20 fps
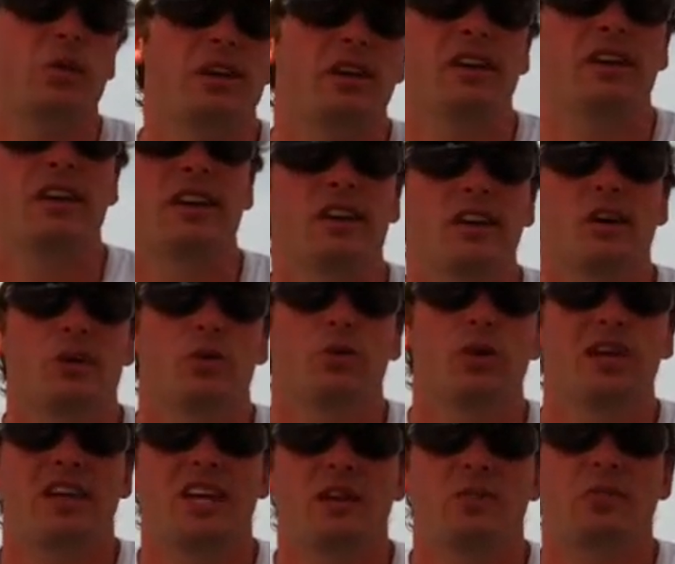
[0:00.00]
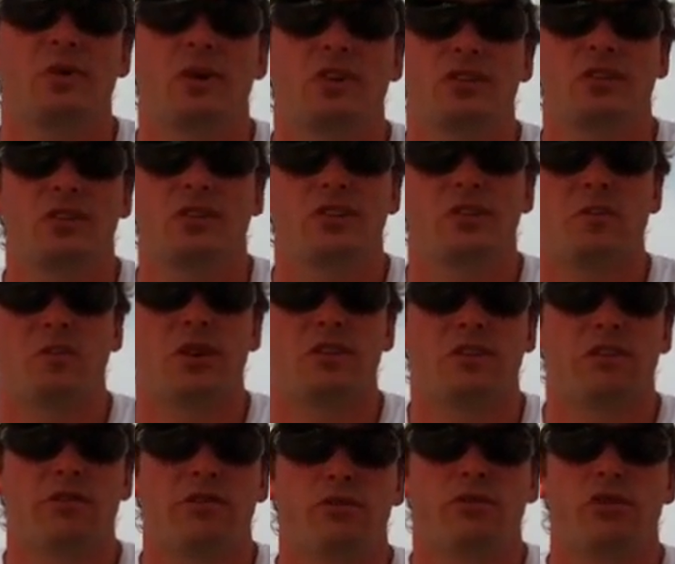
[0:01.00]
Yeah. We kept monitoring the
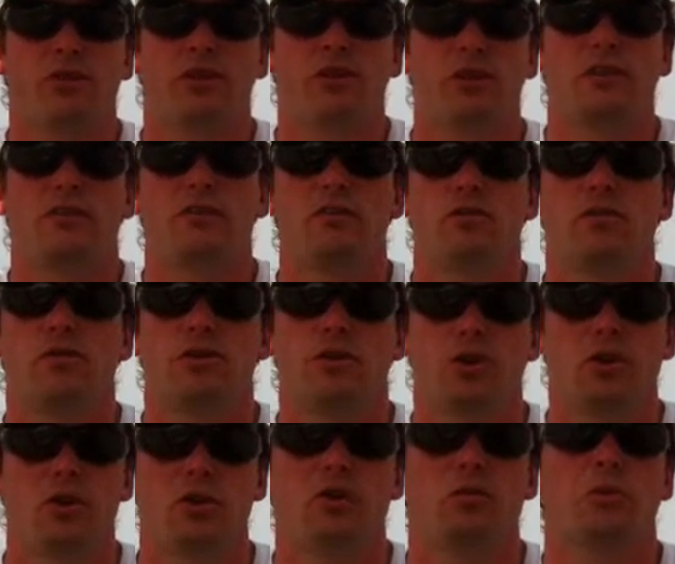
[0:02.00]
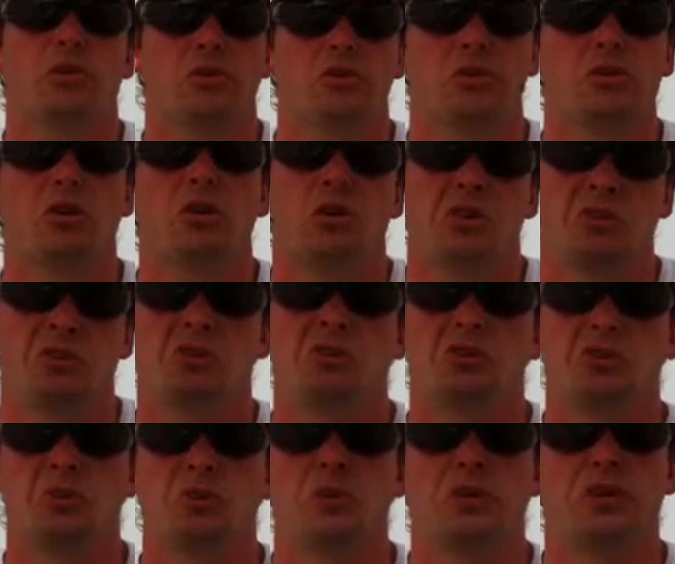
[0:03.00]
weather for a
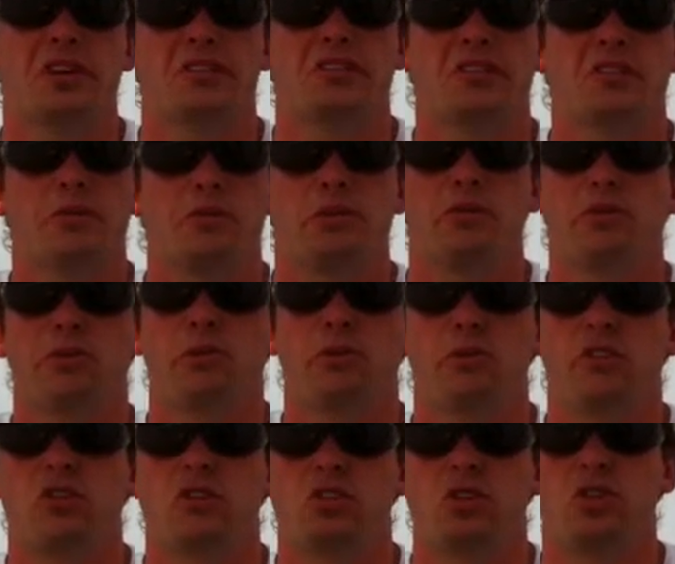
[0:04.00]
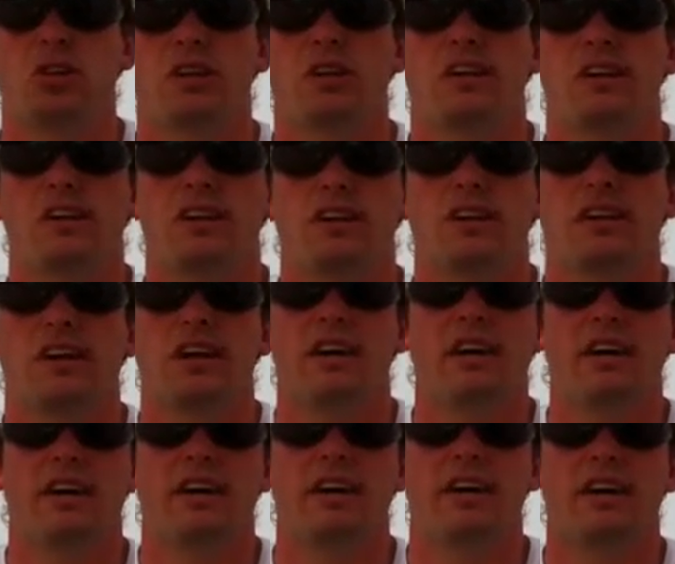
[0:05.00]
good 2 weeks before the journey,
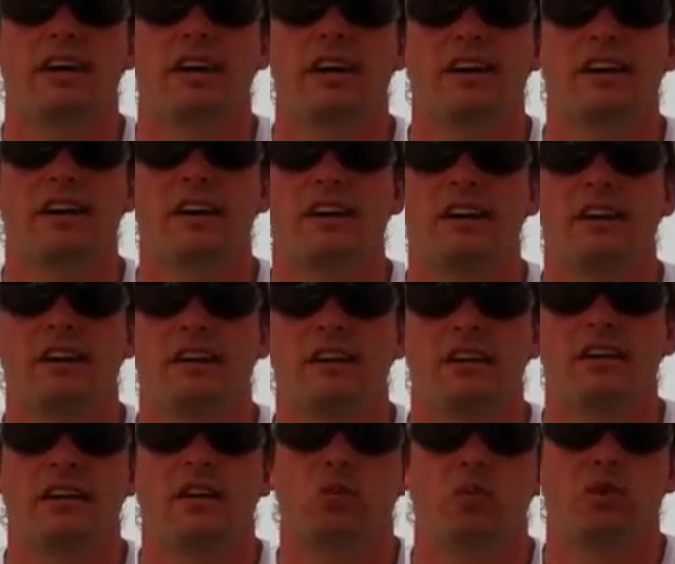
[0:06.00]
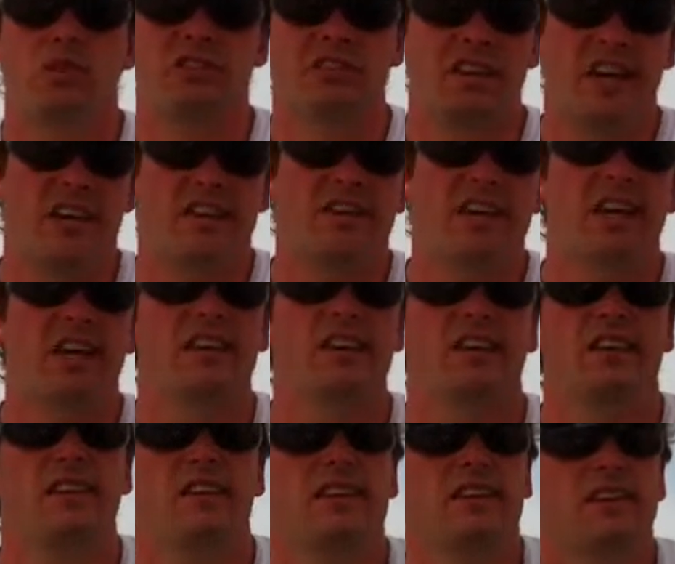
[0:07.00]
and we set a date.
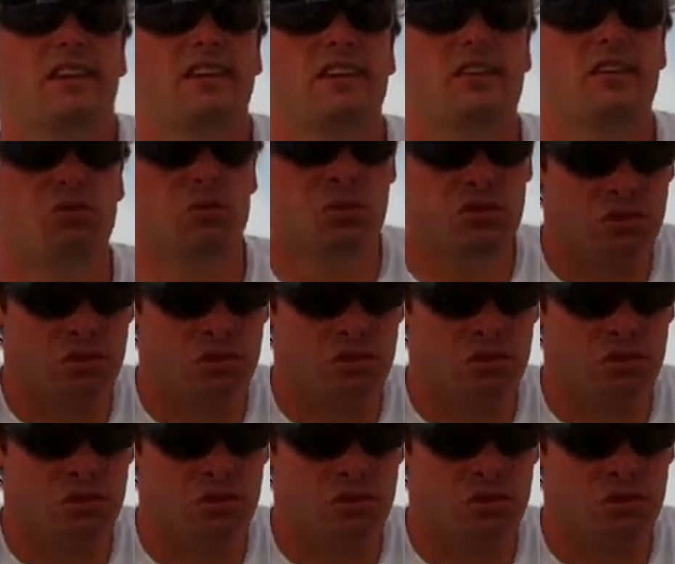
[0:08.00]
This